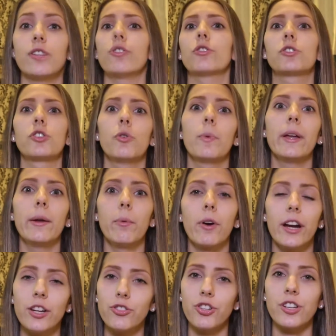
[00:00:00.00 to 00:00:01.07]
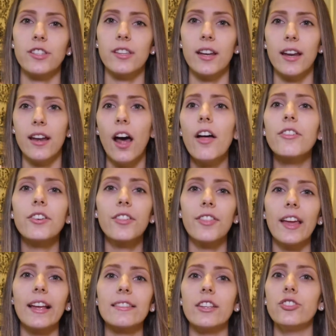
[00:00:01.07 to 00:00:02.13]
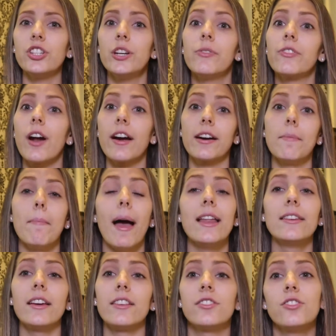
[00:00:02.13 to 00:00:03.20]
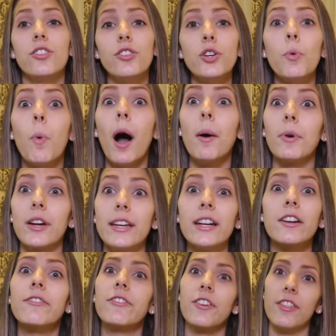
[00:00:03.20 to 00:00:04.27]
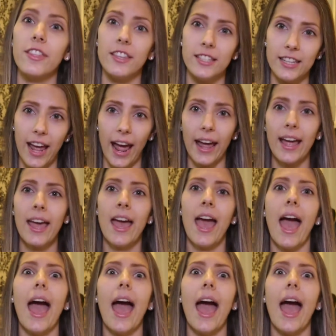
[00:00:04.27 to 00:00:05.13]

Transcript: Also, we were interested in other things that she would recommend us to do while we're here for the day.